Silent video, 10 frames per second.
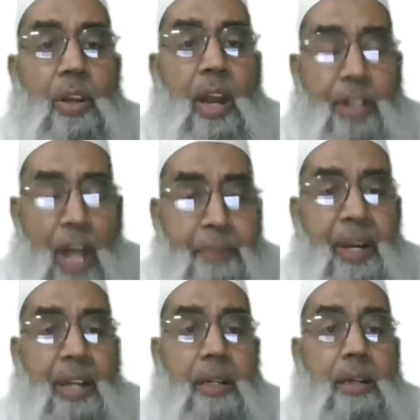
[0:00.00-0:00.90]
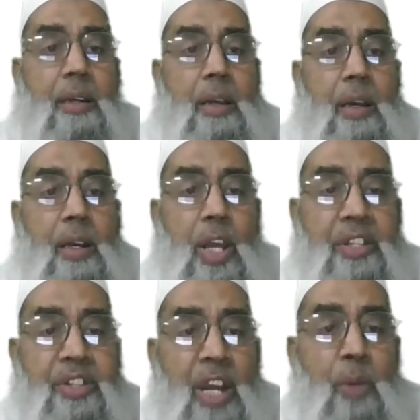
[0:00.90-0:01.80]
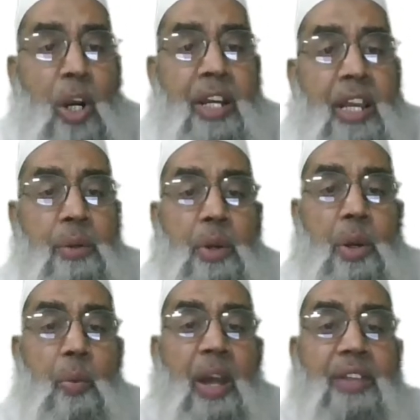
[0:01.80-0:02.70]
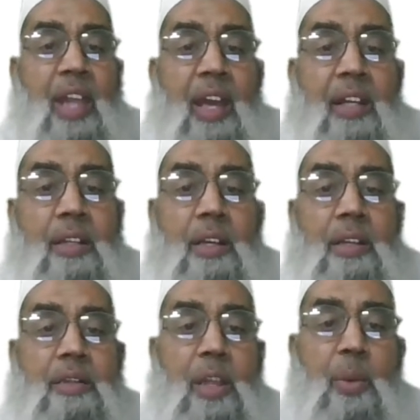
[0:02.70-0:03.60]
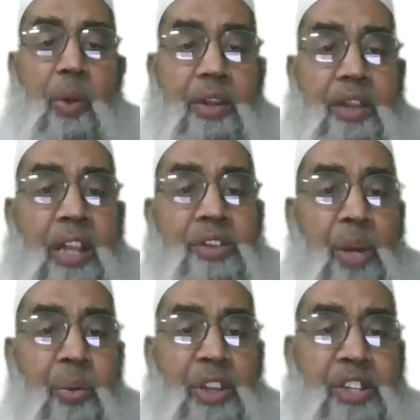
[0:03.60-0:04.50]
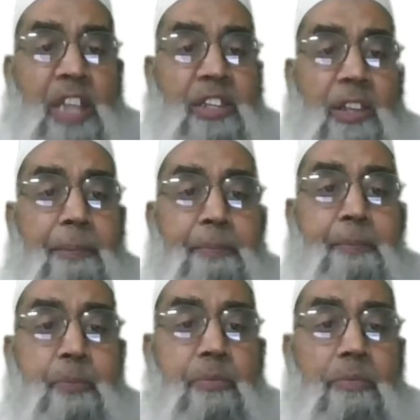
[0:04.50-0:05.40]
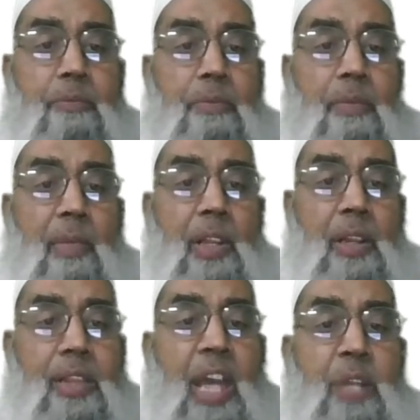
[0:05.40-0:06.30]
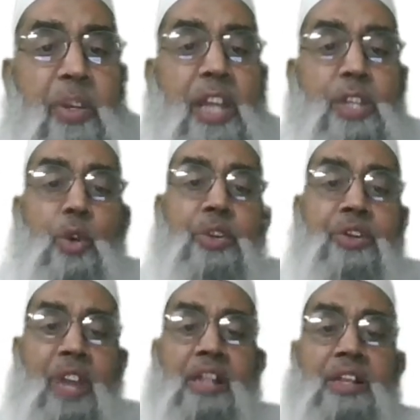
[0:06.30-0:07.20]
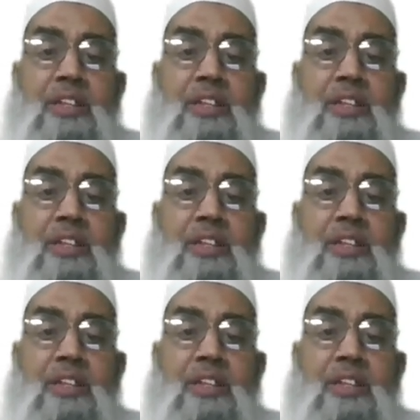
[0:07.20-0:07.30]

adopted. Now, in shell molding, where there the thin surfaces, there we can use chills